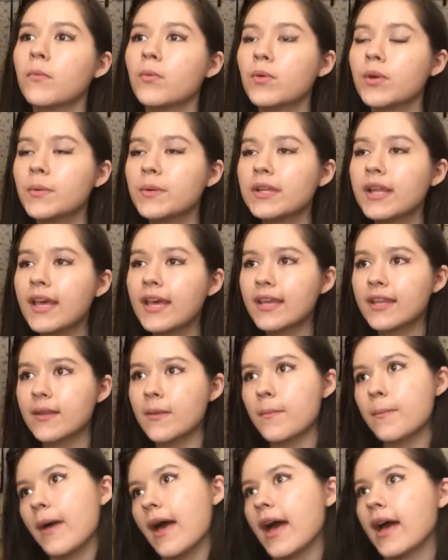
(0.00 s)
we were like in
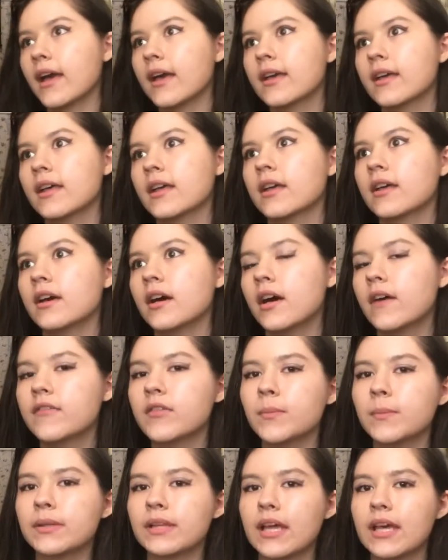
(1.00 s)
the back of
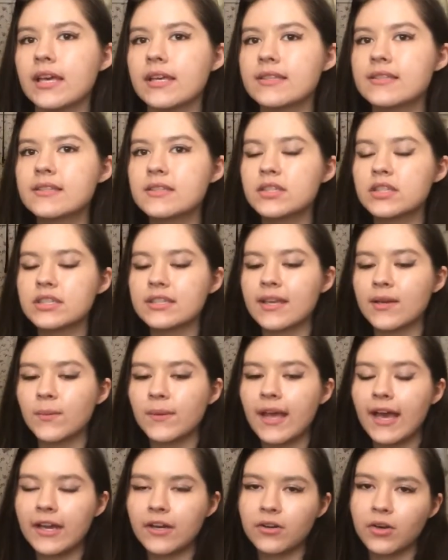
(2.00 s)
the place, just like
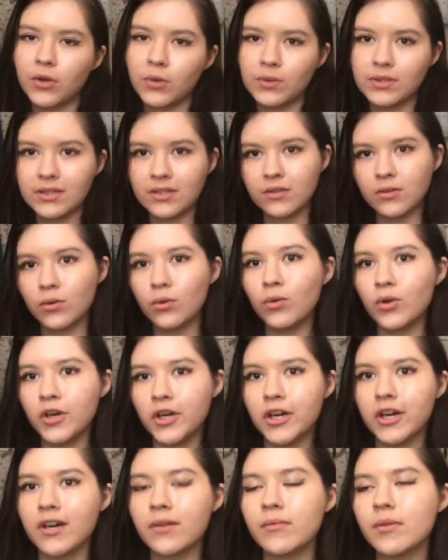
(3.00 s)
we had our own little
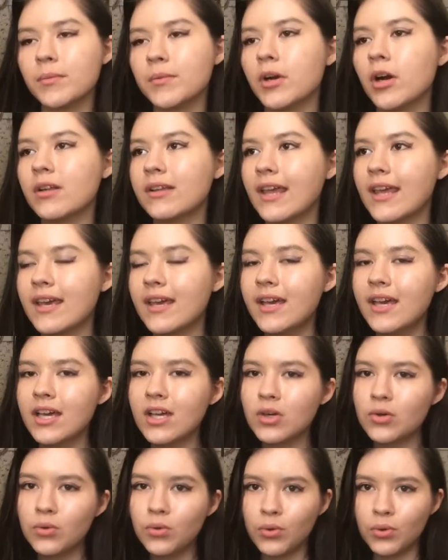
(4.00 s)
corner. We were all like
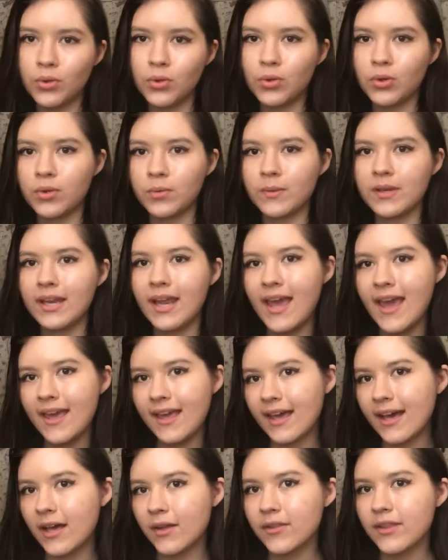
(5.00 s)
cool, and we'd
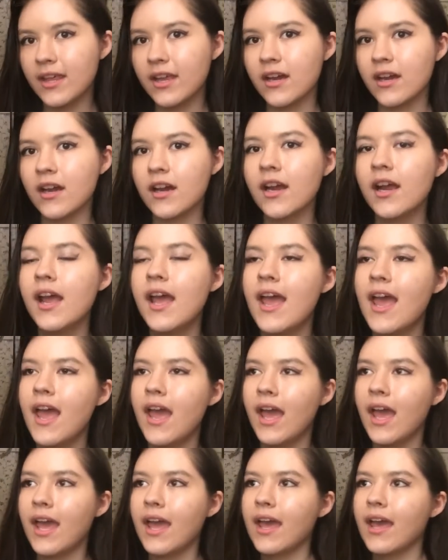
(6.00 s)
hang out there,
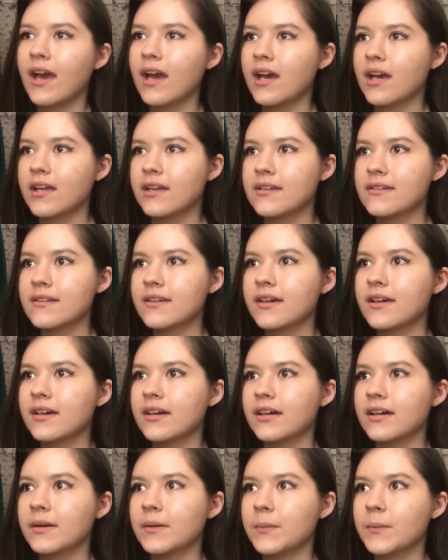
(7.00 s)
and
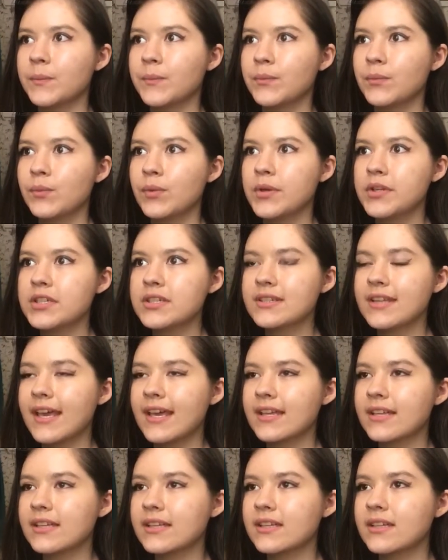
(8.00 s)

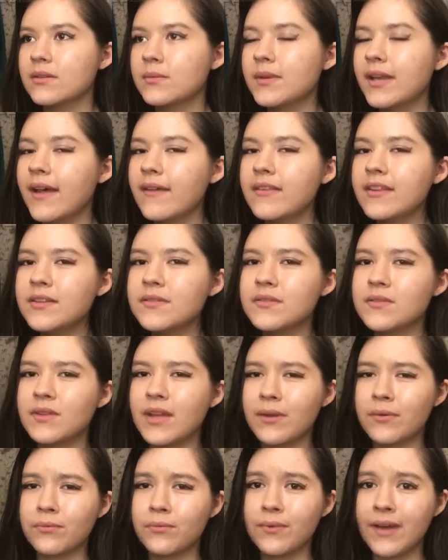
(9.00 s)
we'd have these
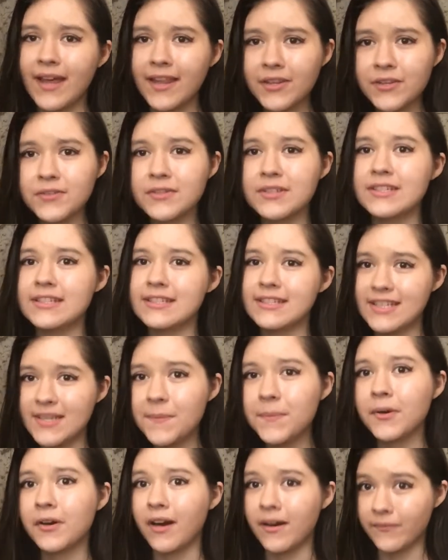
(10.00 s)
rather
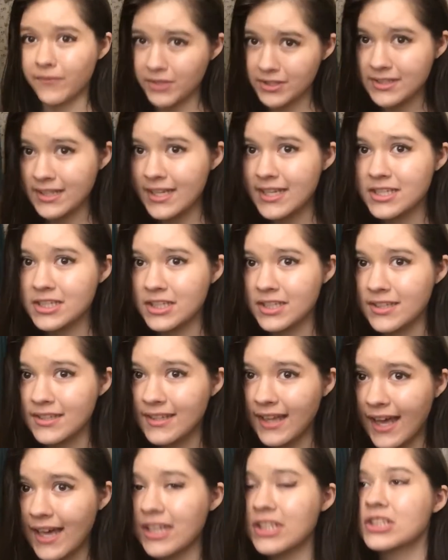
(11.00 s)
deep
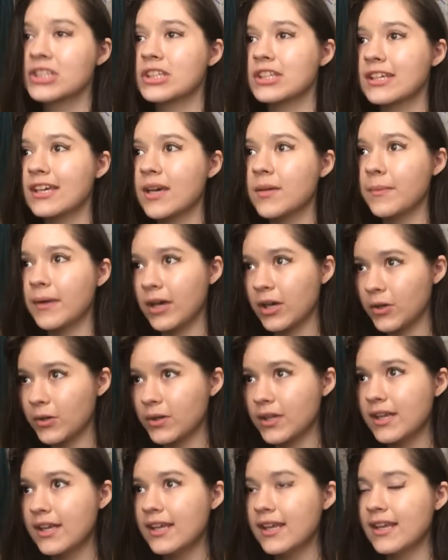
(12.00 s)
conversations actually
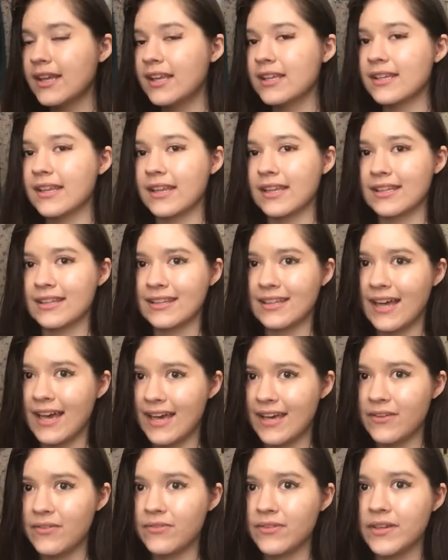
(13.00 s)
about like
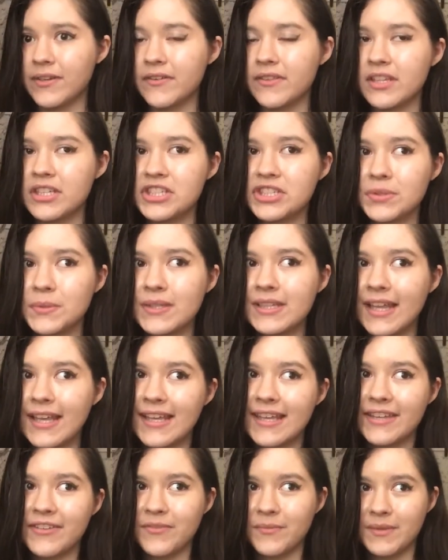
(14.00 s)
life and everything. She would
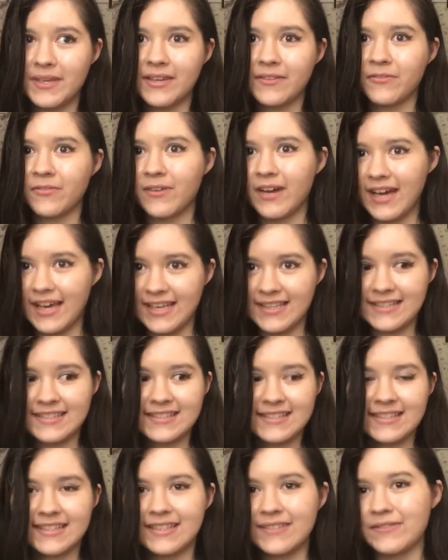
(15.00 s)
like give me
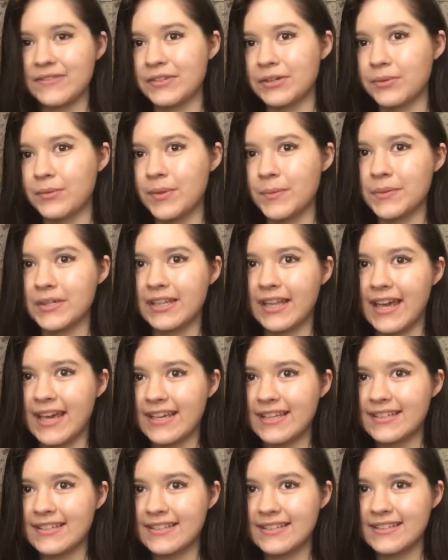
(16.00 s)
advice even though we were
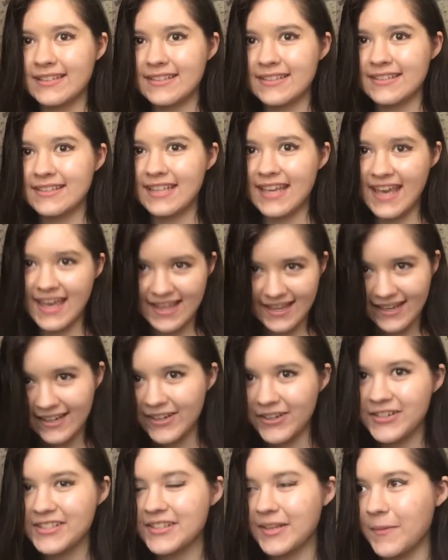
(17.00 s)
like 10
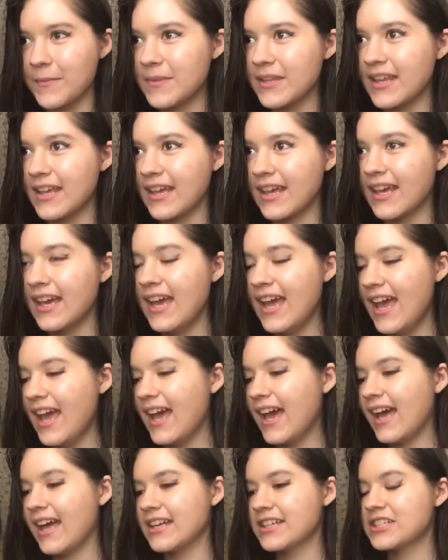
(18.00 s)
or something,
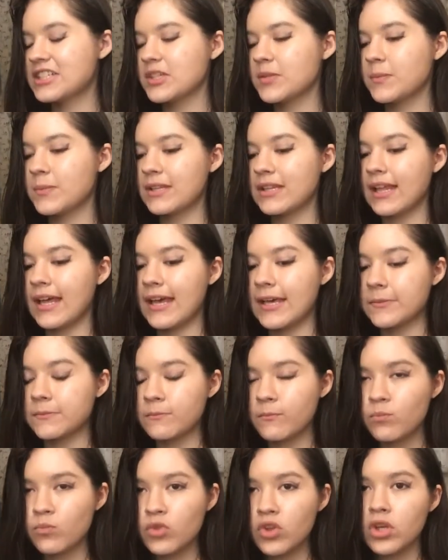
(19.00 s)
and she'd be like,
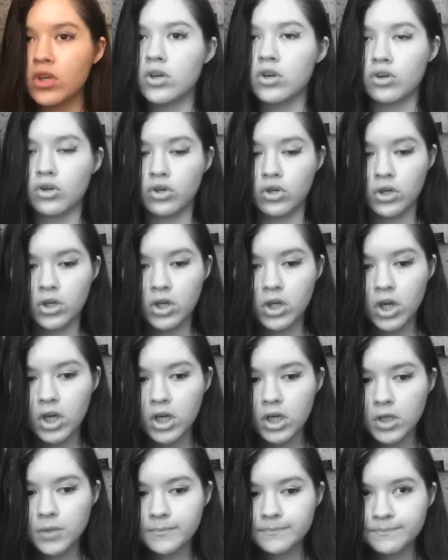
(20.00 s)

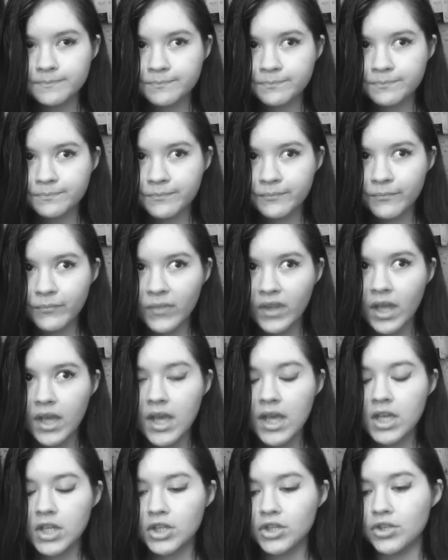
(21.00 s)
girl,
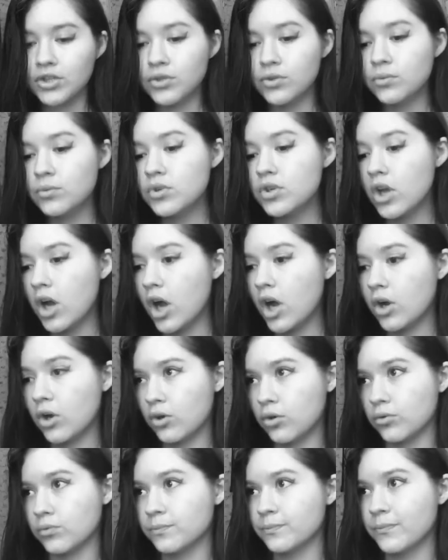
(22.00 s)
you
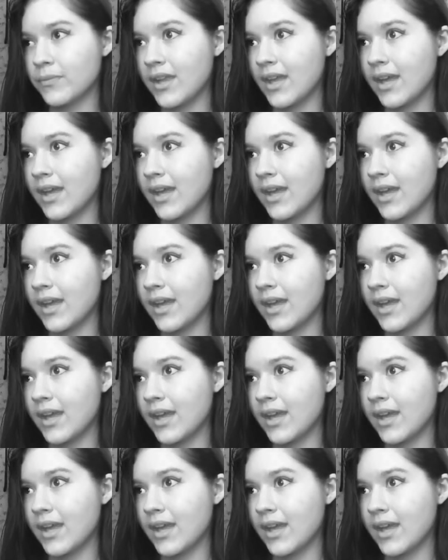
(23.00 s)
know